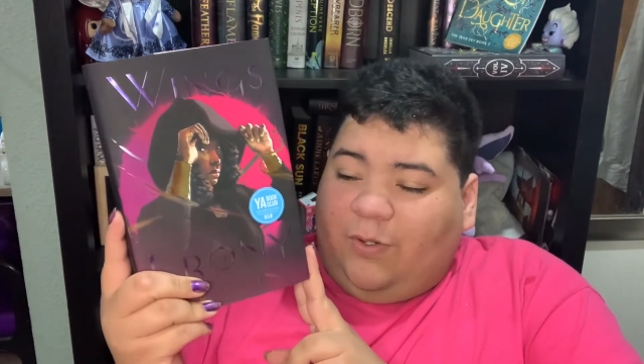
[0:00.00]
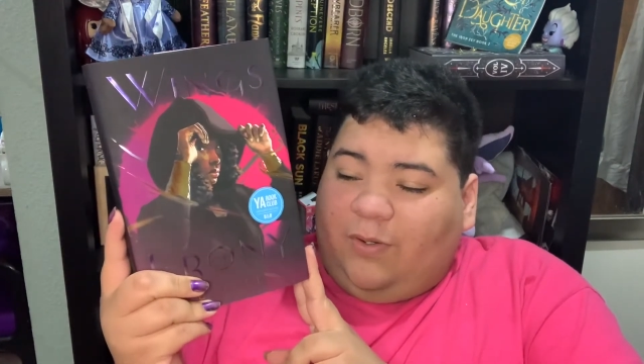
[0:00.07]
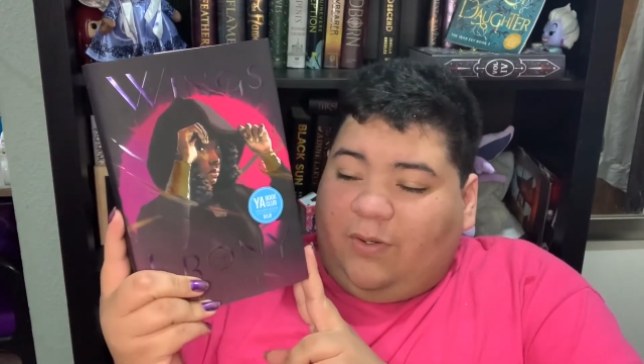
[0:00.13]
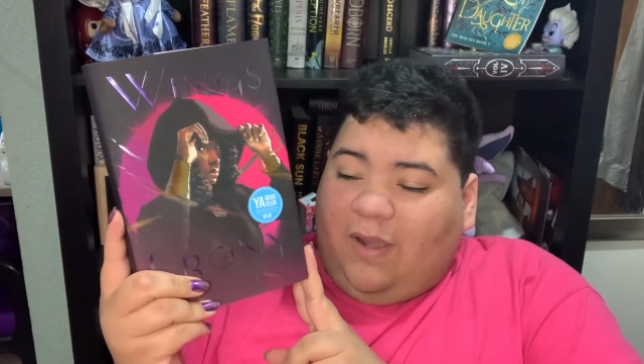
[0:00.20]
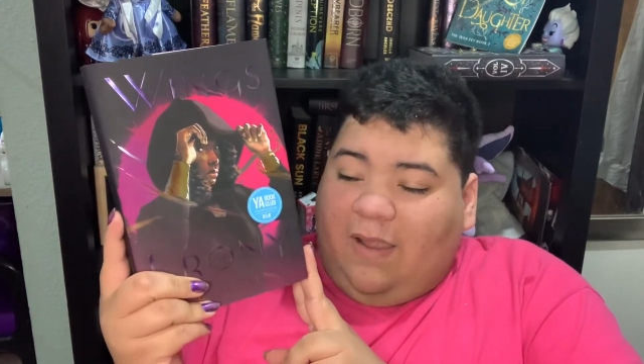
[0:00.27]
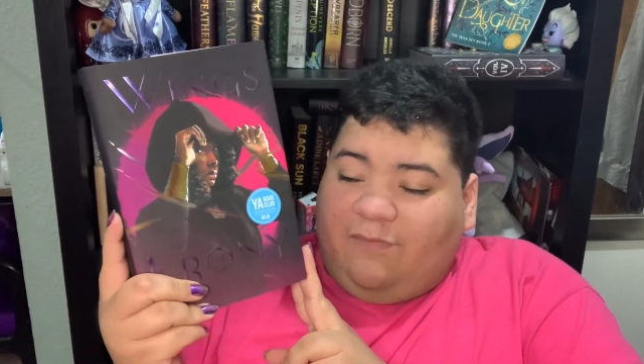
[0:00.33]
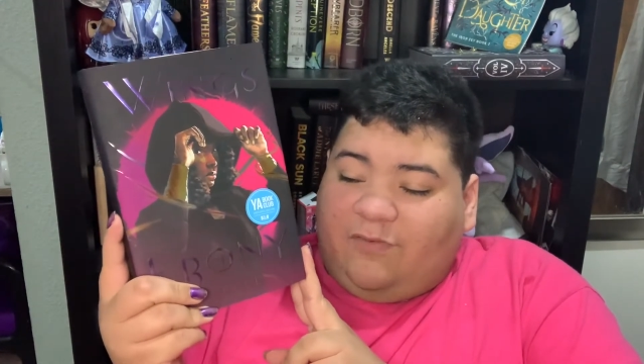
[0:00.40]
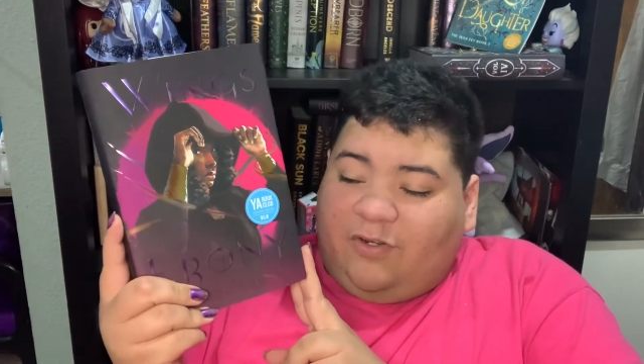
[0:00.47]

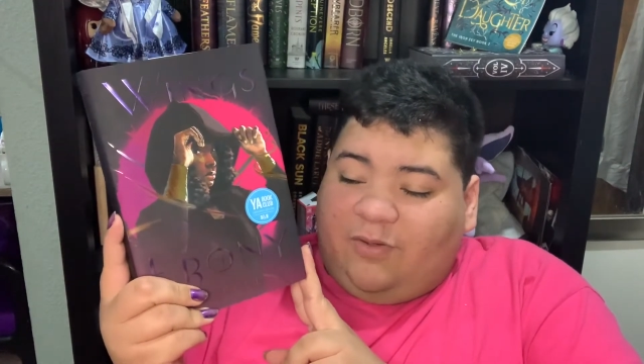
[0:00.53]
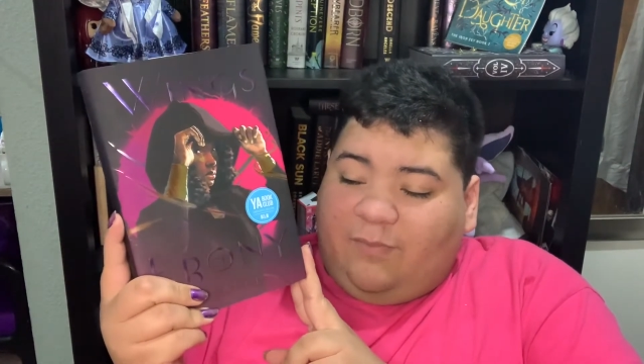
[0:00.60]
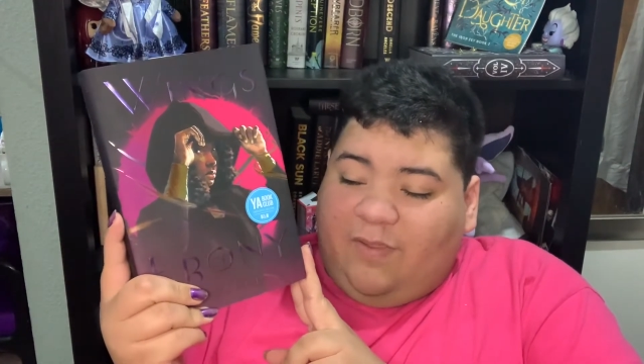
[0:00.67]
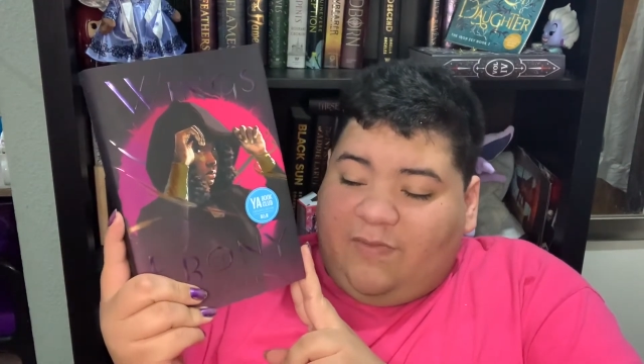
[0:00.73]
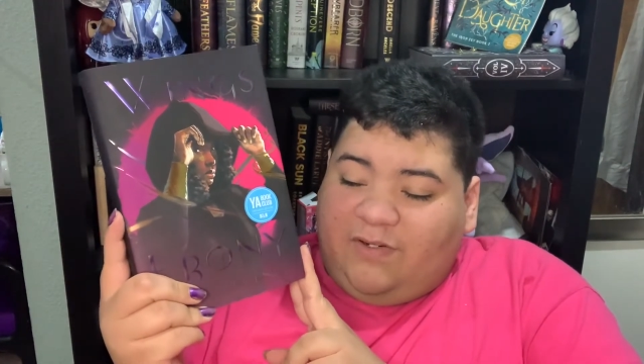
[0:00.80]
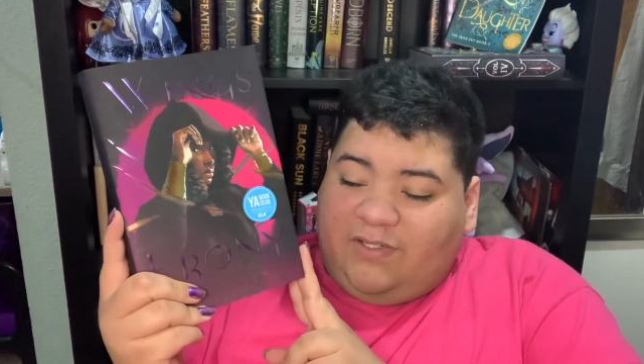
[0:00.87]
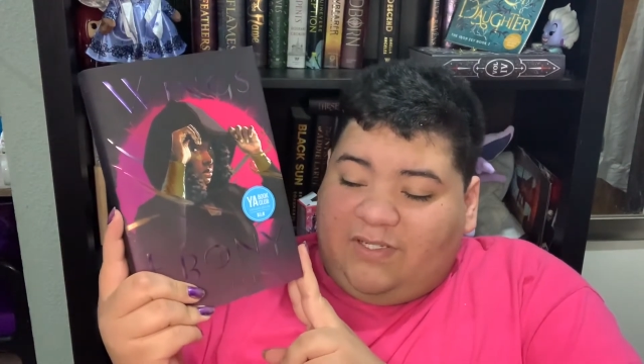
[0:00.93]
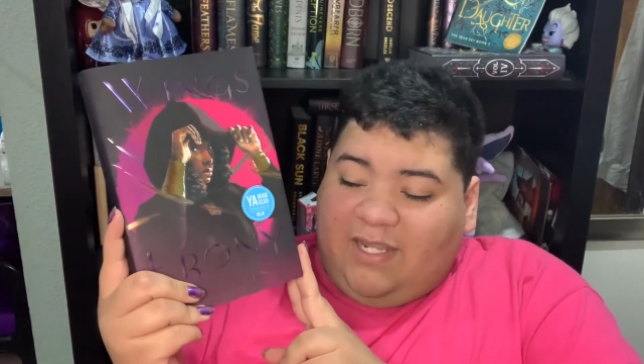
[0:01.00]
after her
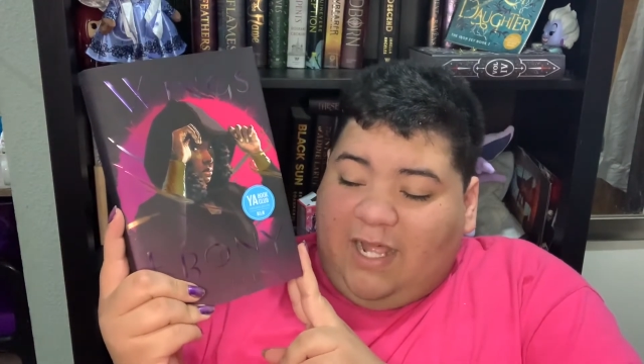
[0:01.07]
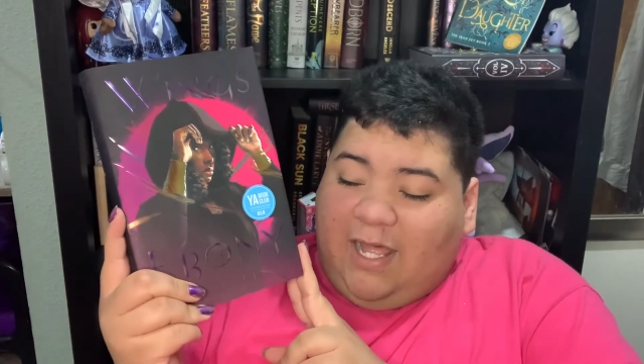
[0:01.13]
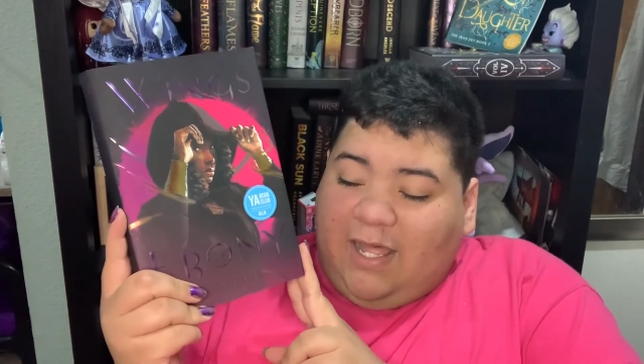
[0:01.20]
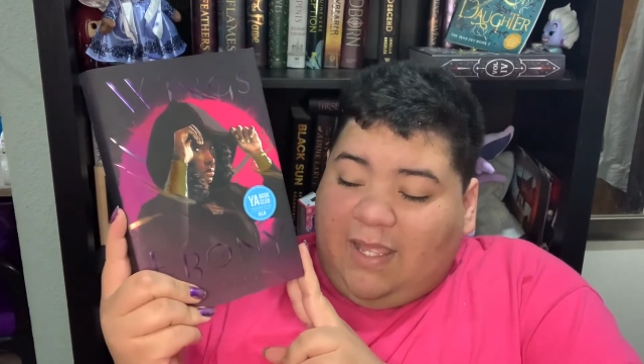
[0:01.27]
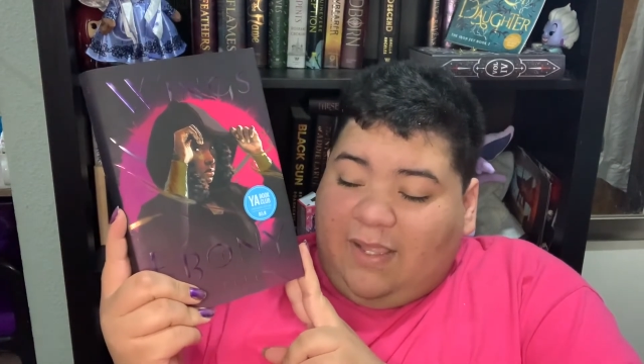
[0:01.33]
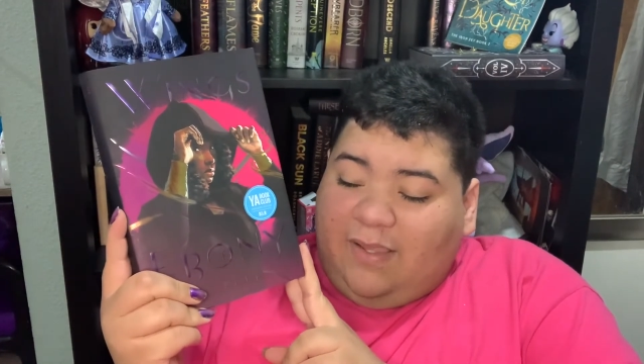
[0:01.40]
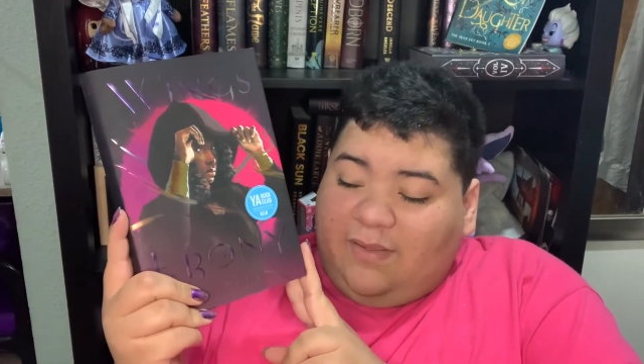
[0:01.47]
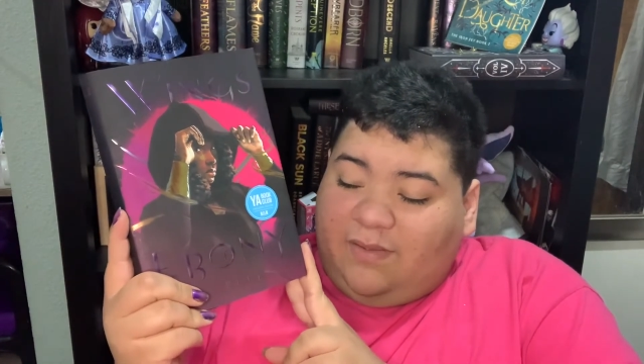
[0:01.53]
mother
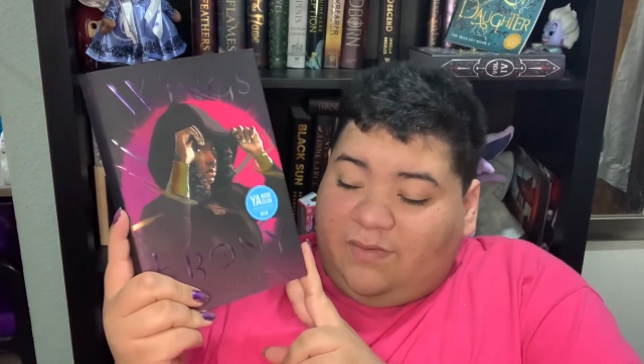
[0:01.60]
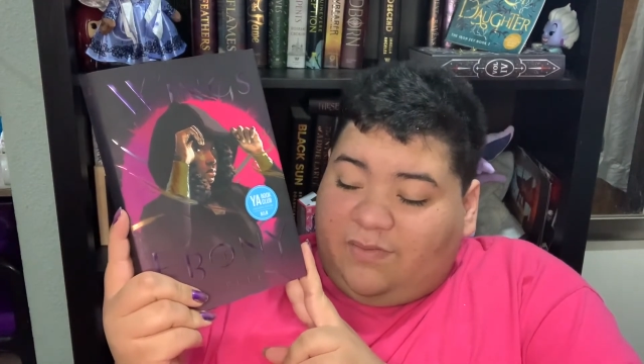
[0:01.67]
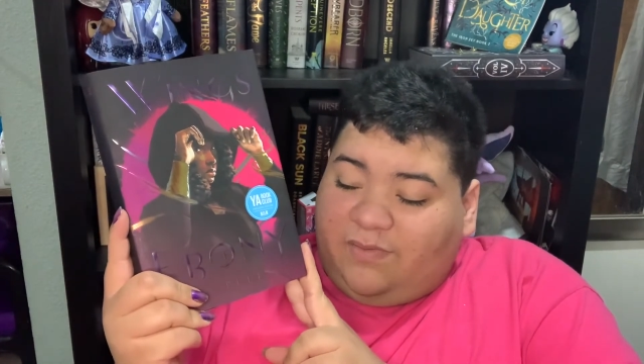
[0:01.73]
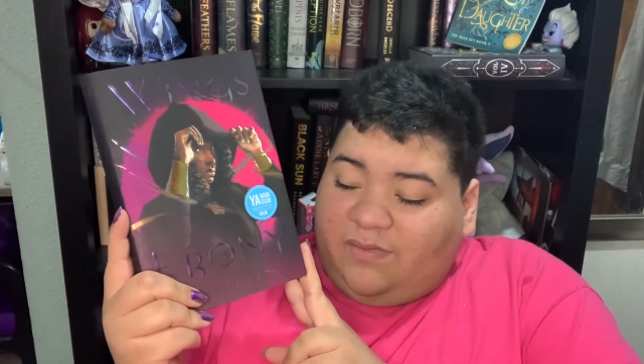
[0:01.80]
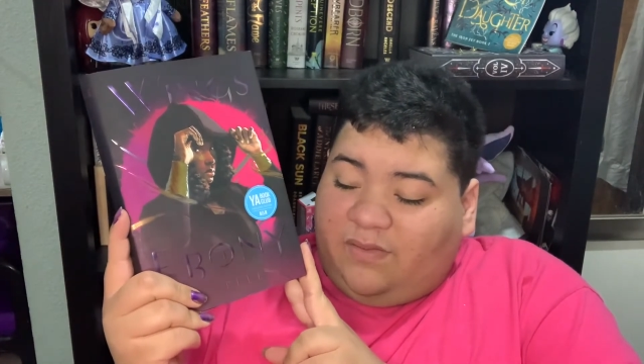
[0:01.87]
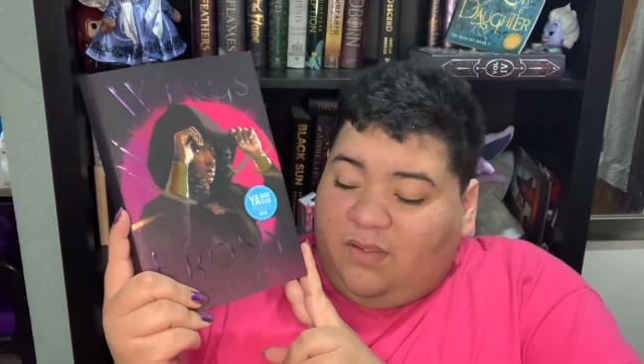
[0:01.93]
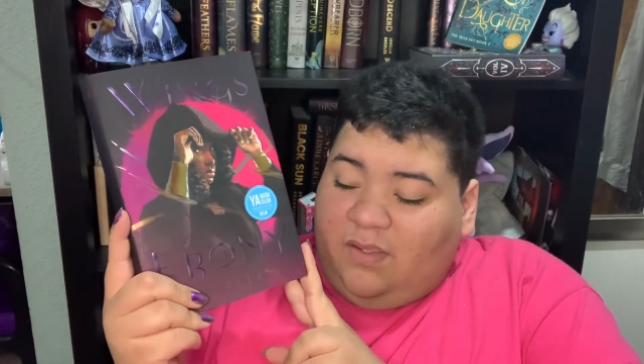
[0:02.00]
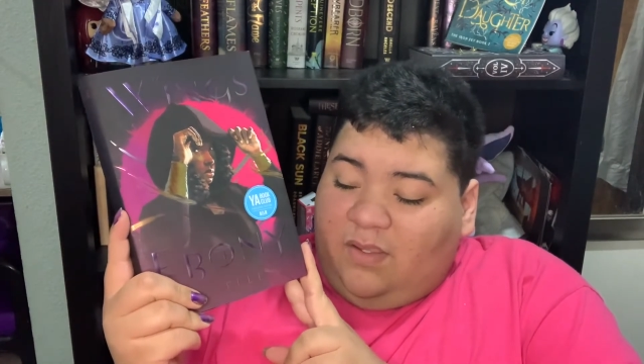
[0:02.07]
dies...